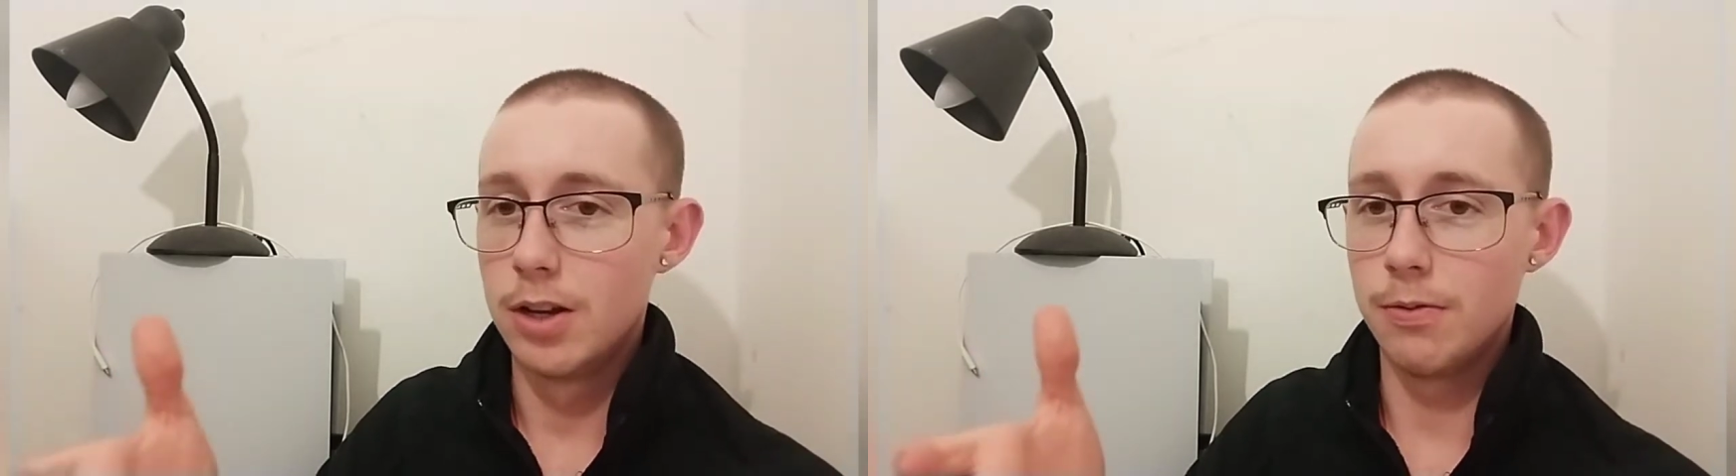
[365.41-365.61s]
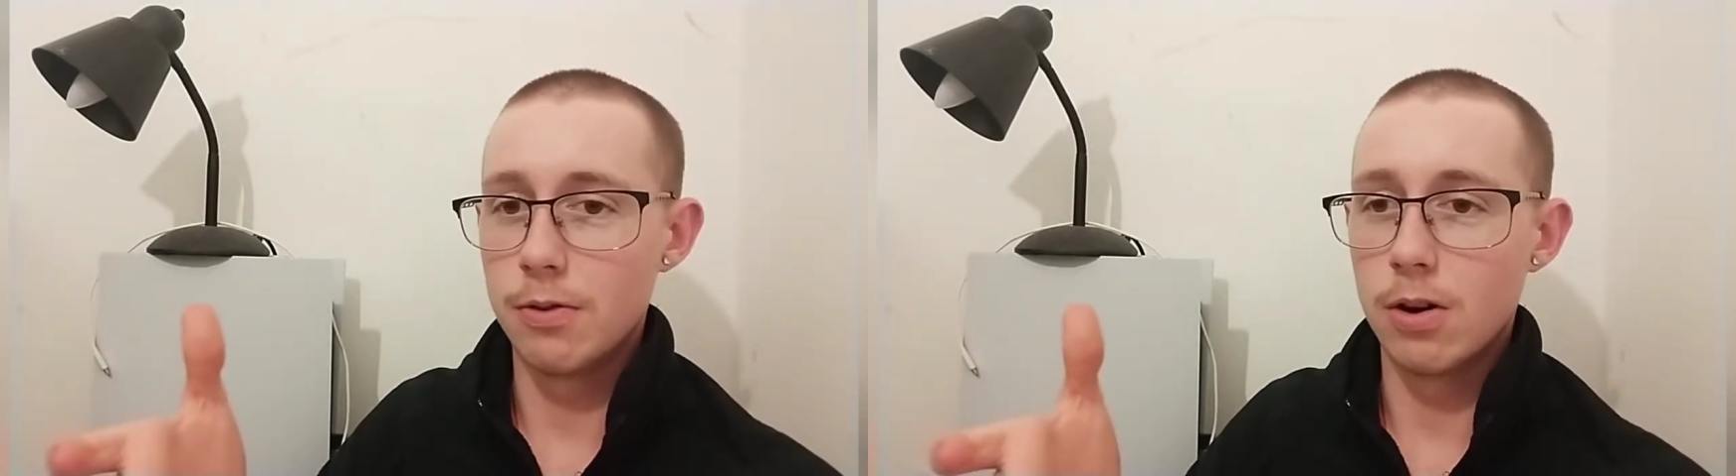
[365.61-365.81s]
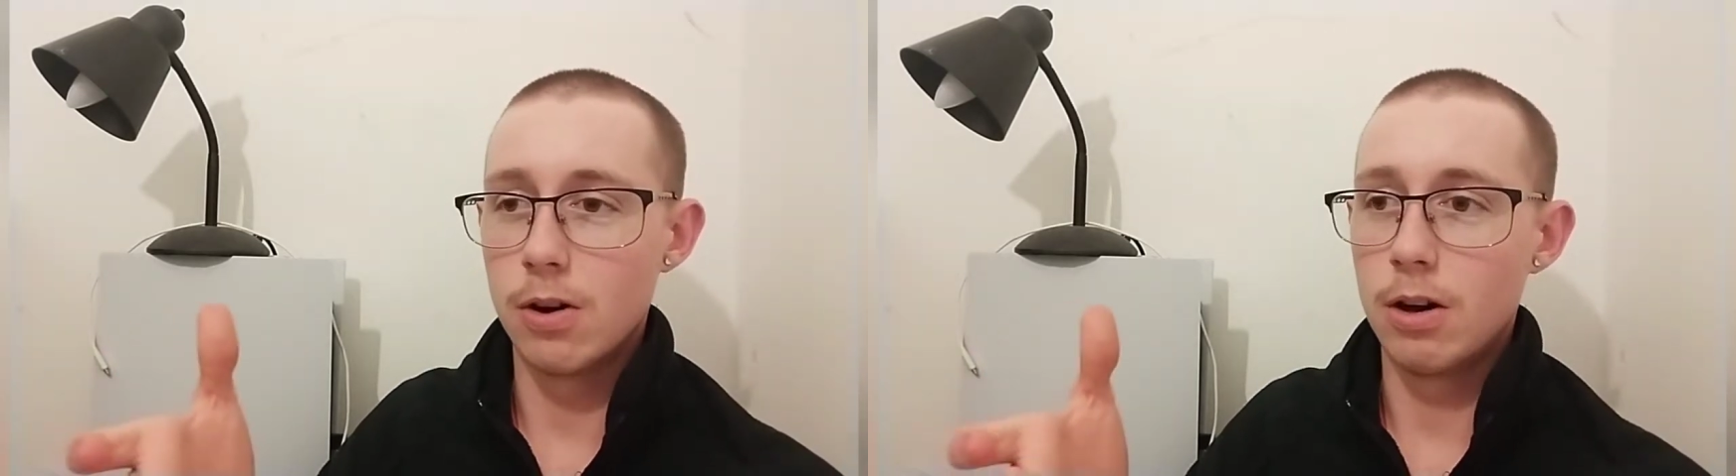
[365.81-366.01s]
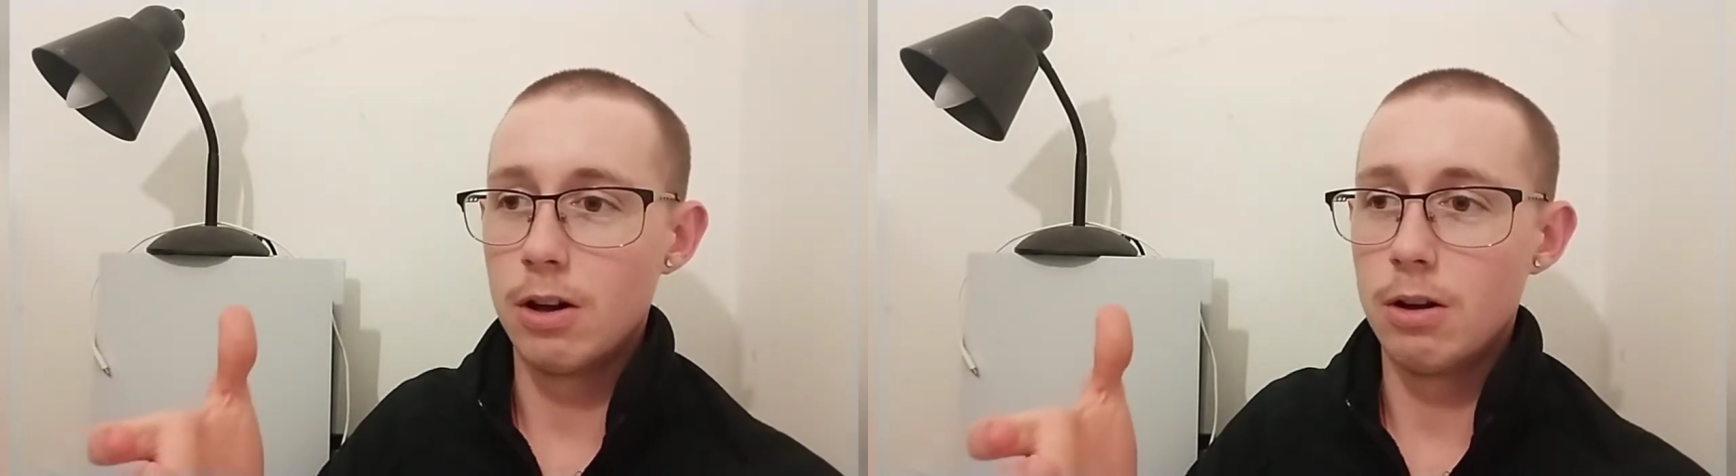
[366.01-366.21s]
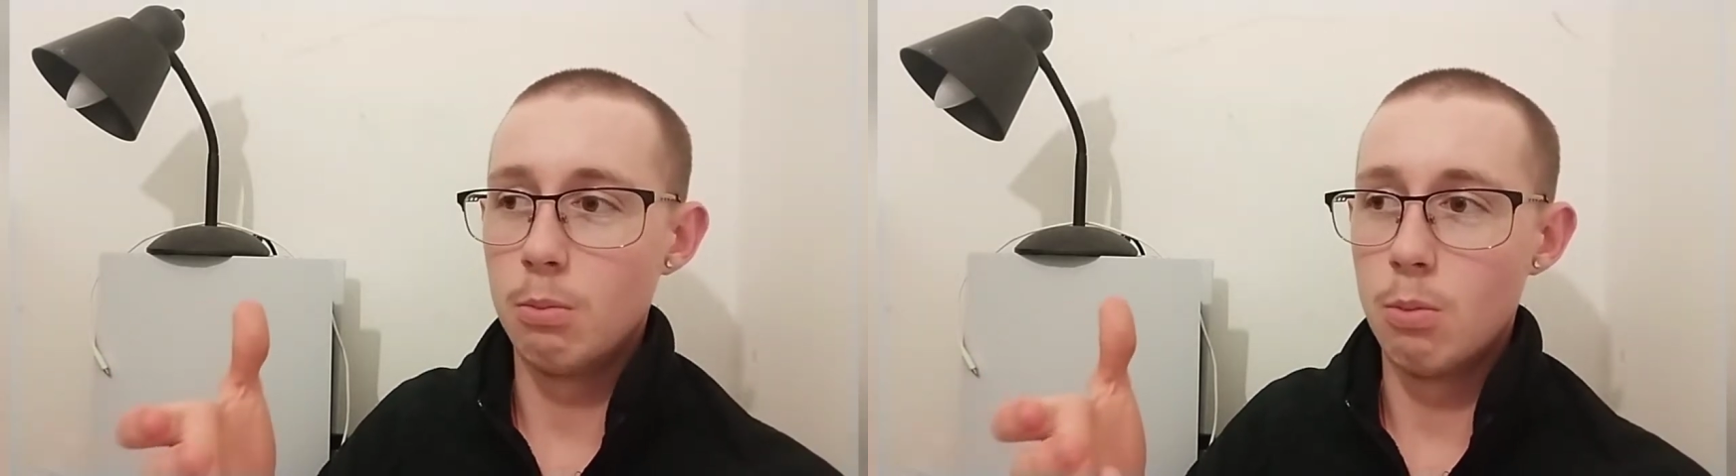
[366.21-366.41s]
You've got
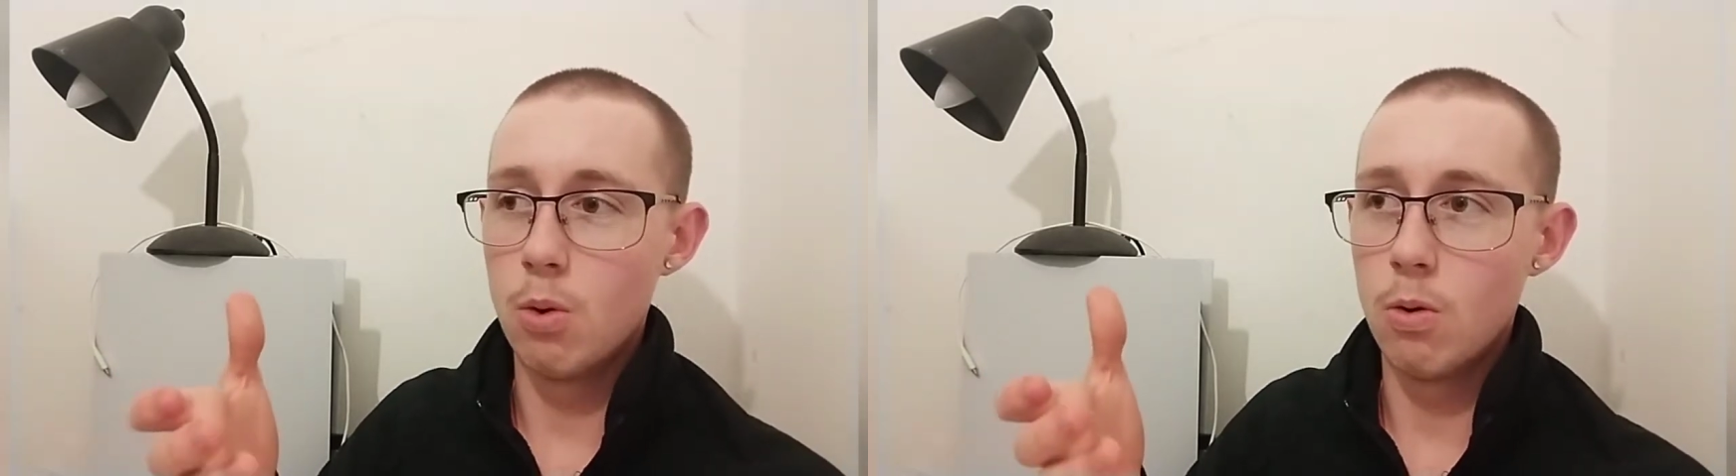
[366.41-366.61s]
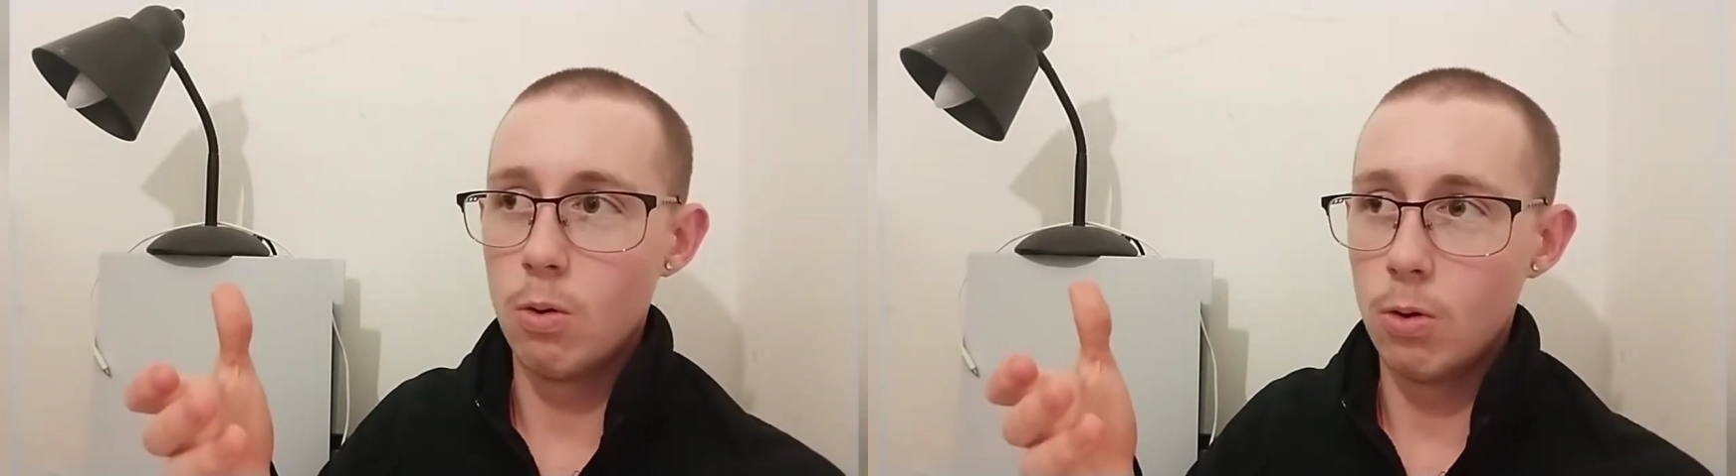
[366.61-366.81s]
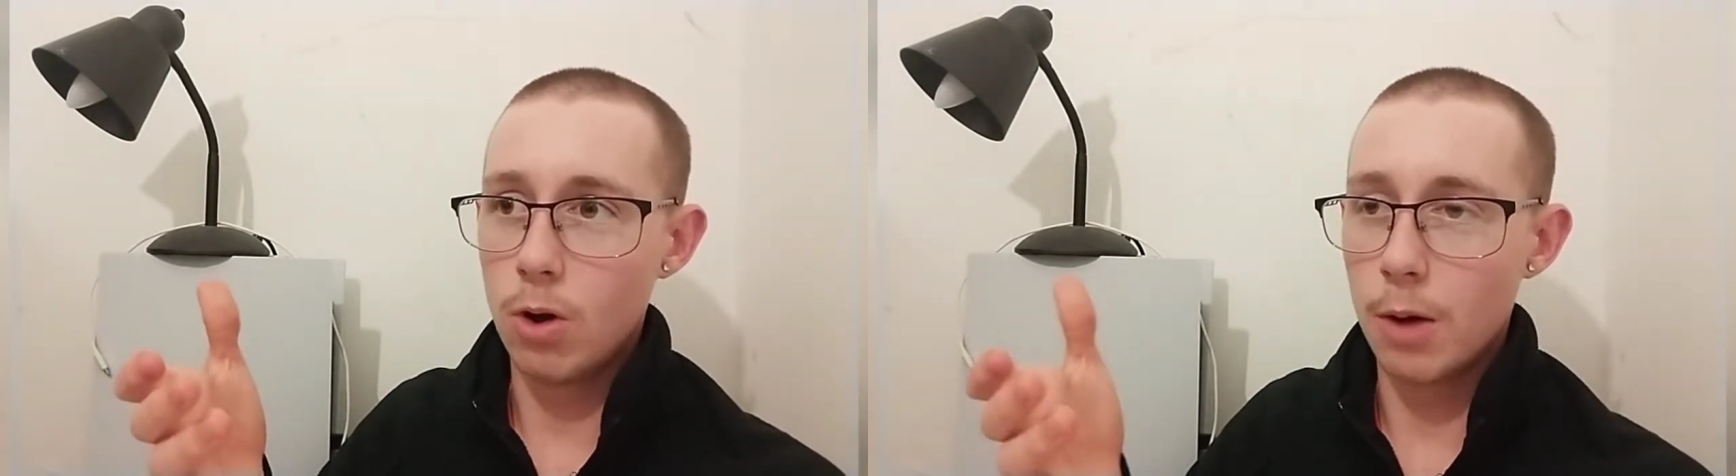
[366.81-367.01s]
more